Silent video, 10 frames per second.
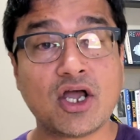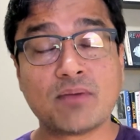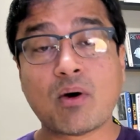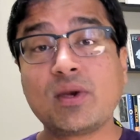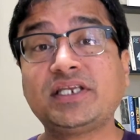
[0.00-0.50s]

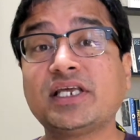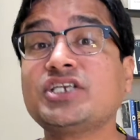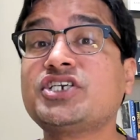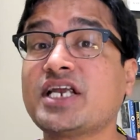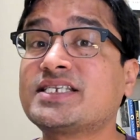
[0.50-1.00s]
but we didn't
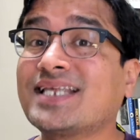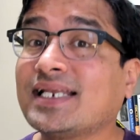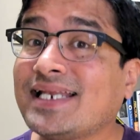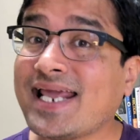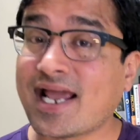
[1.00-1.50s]
change the
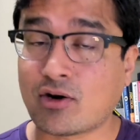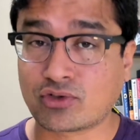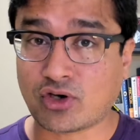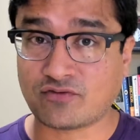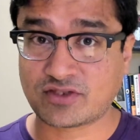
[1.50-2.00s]
layout
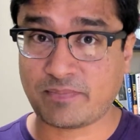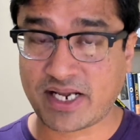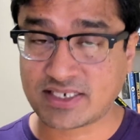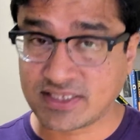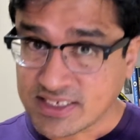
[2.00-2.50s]
of the
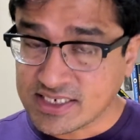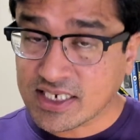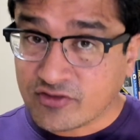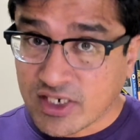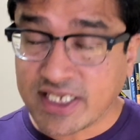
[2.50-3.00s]
page. This is a
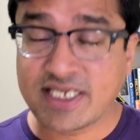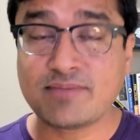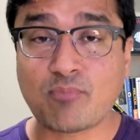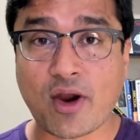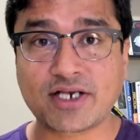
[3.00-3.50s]
really key
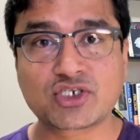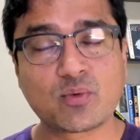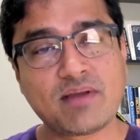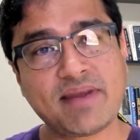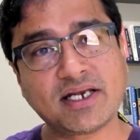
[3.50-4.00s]
point. So
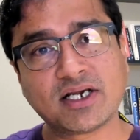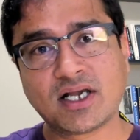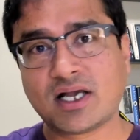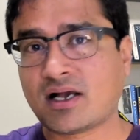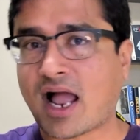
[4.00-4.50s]
we made,
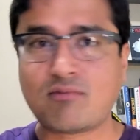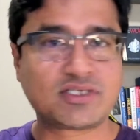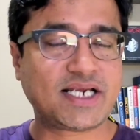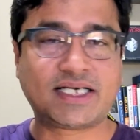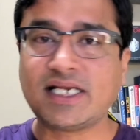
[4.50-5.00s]
I would
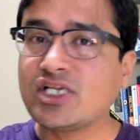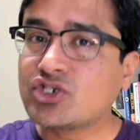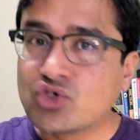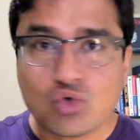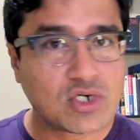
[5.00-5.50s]
say, at least
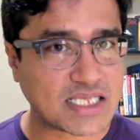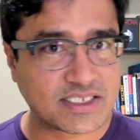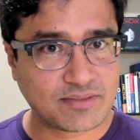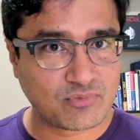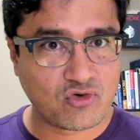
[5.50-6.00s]
24
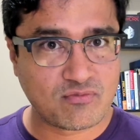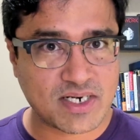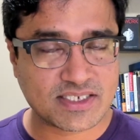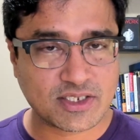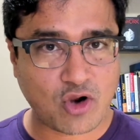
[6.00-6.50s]

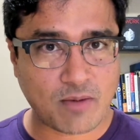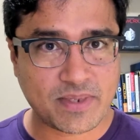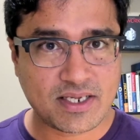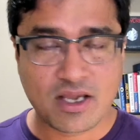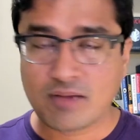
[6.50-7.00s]
improvements in the
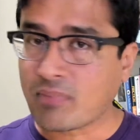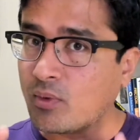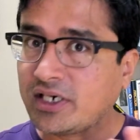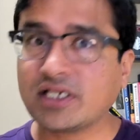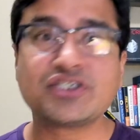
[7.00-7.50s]
copy, but we
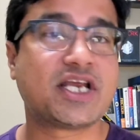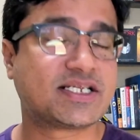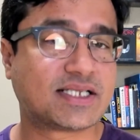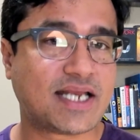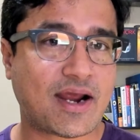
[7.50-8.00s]
didn't change
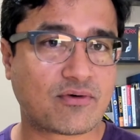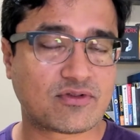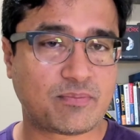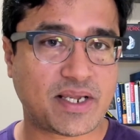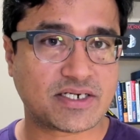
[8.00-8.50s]
the layout of the
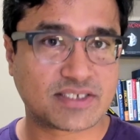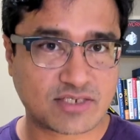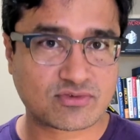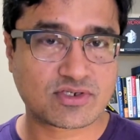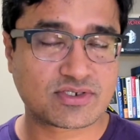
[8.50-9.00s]
page.
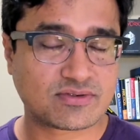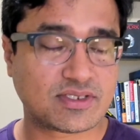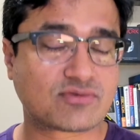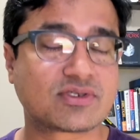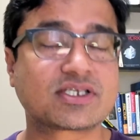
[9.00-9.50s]
This
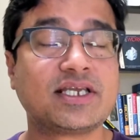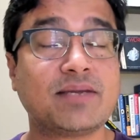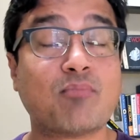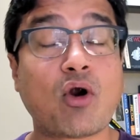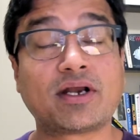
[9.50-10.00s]
was
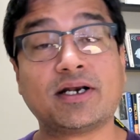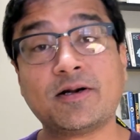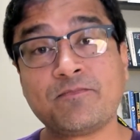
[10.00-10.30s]
important.